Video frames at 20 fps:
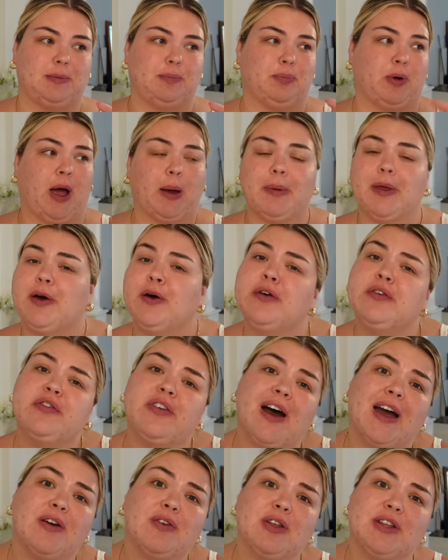to probably go
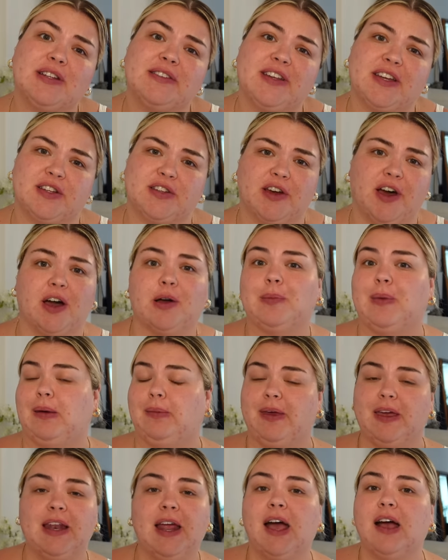viral on TikTok.
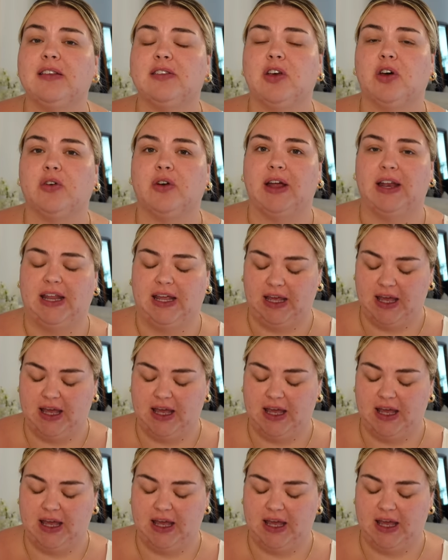Maybe it has already.